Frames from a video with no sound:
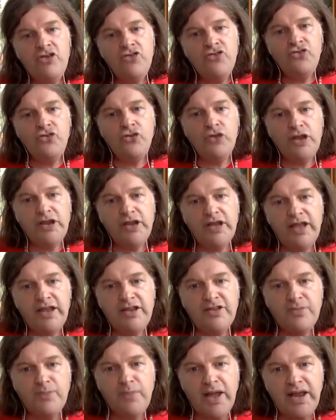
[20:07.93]
Join in
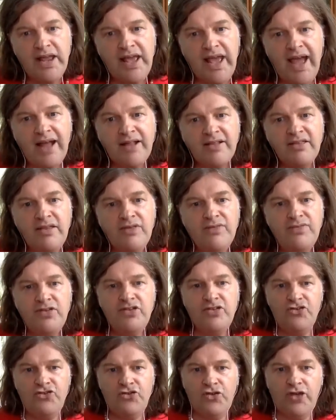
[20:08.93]
as many
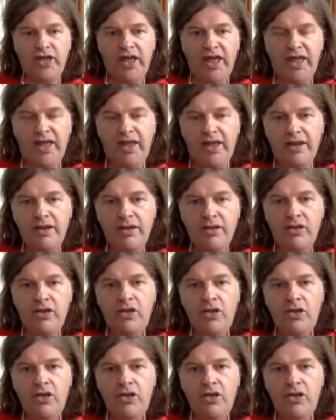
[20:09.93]
activities as you can.